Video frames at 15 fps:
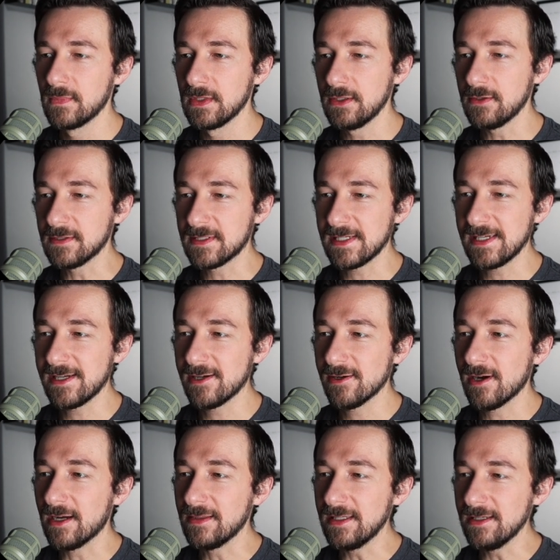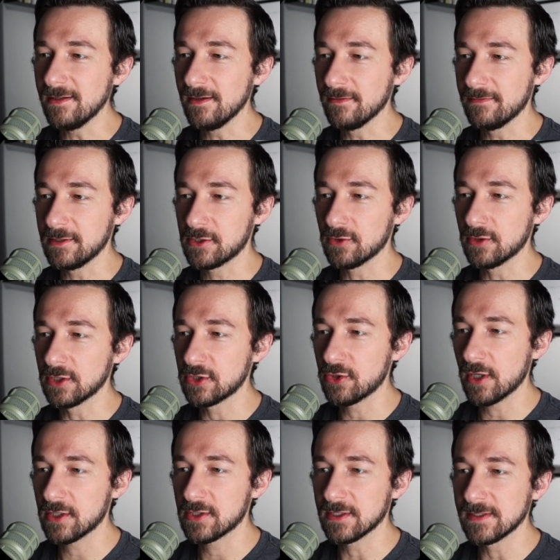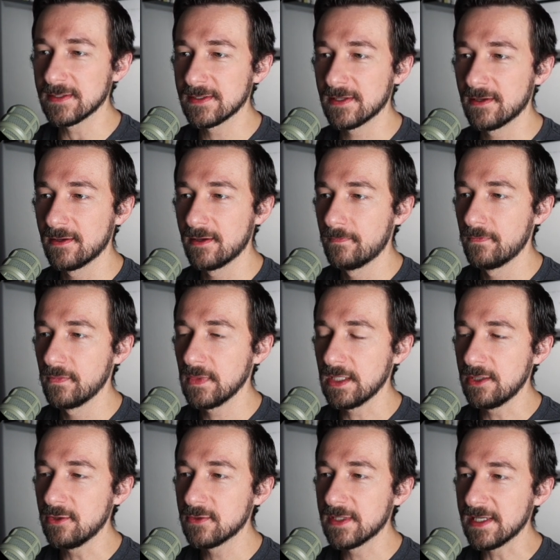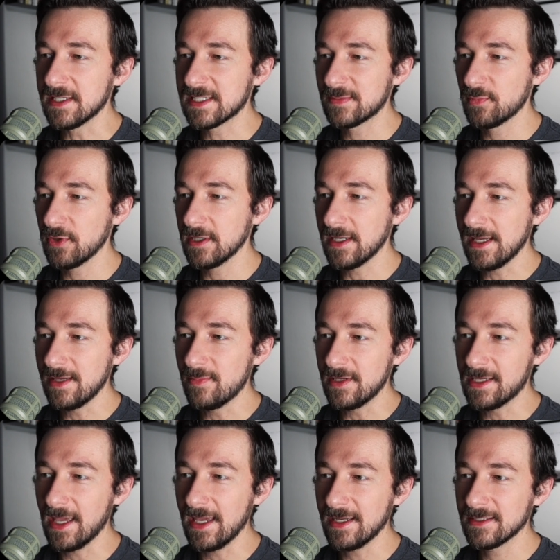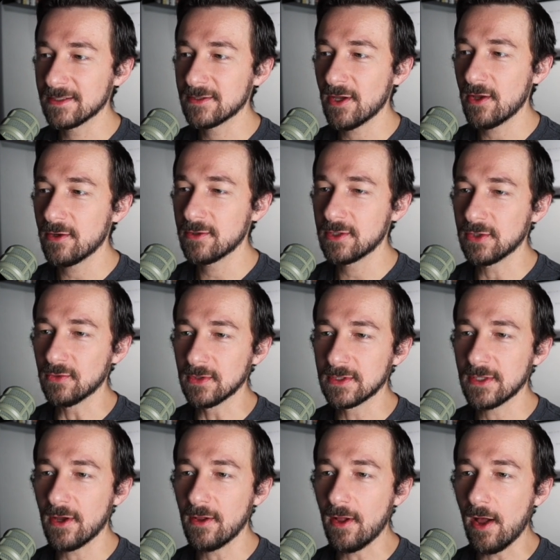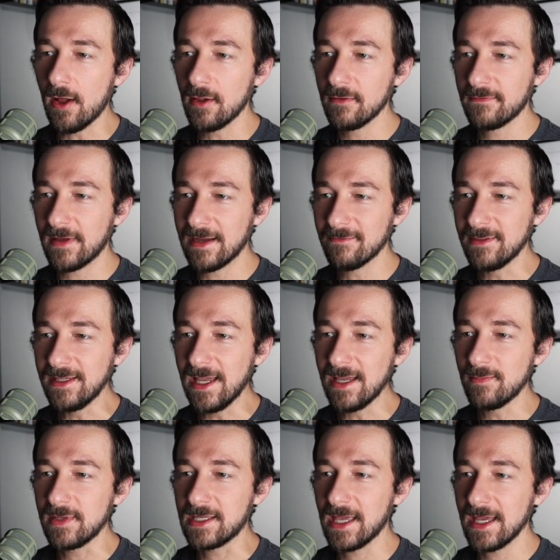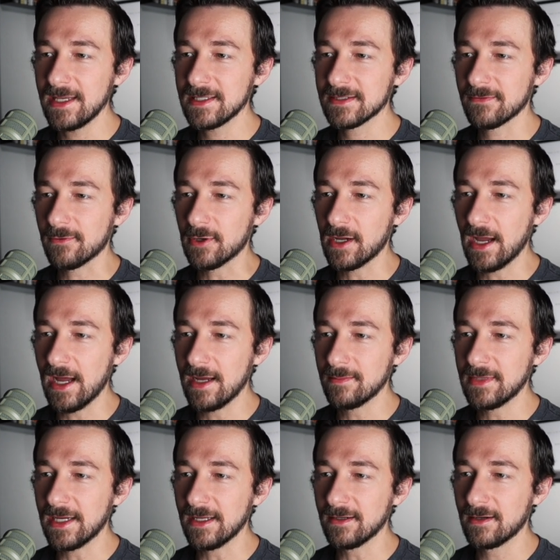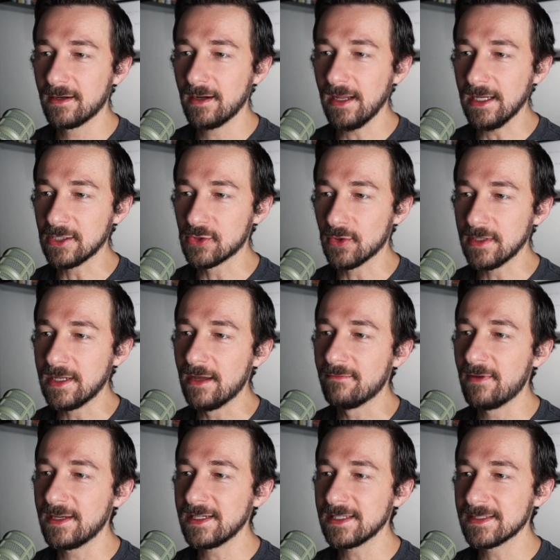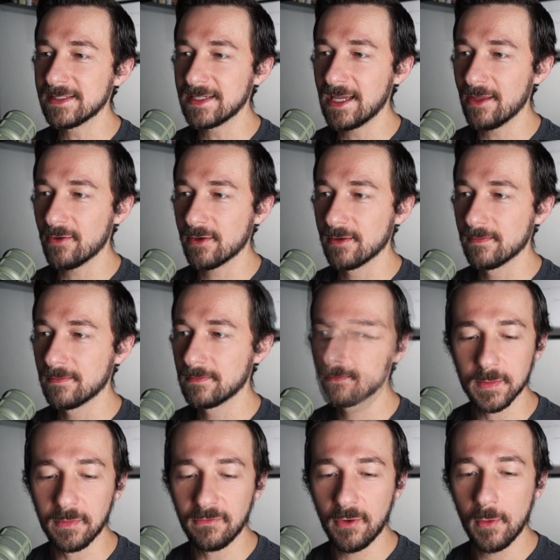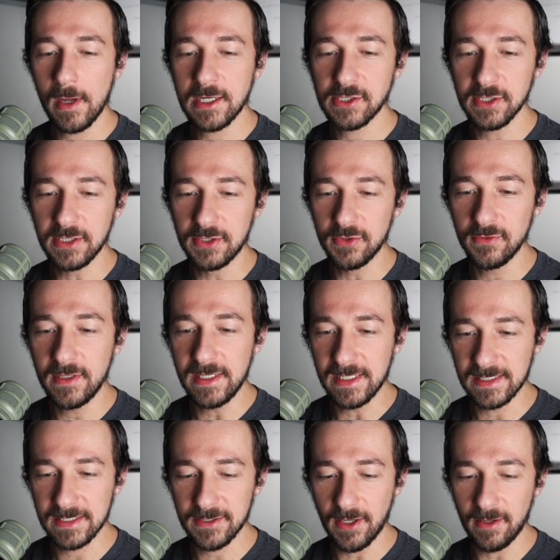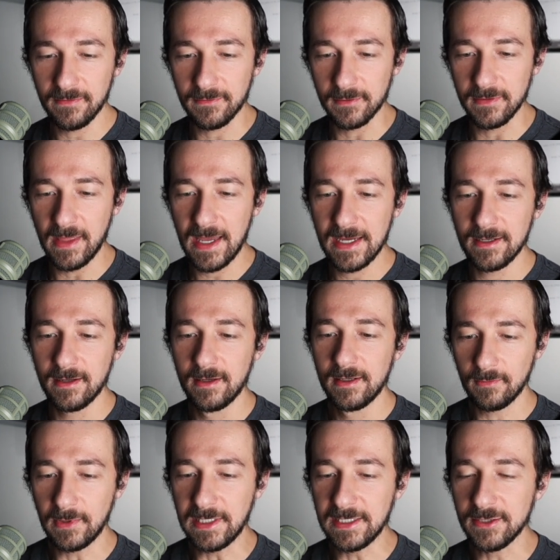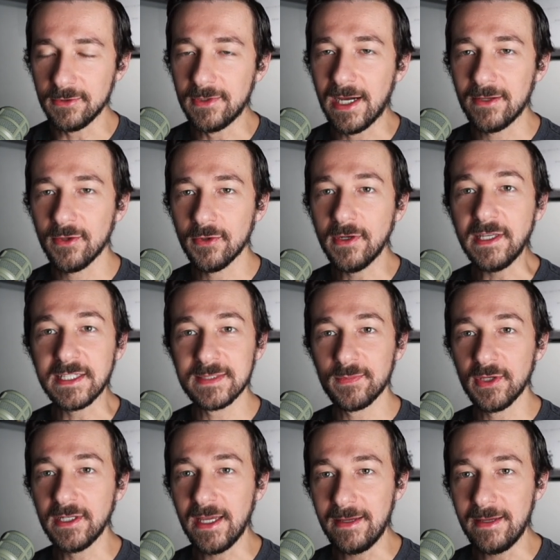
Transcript: You can see here on the official instructions, use a split APK installer to install all five of the APKs for com.android.vending together. So before we actually do the install for that, we need to download a Split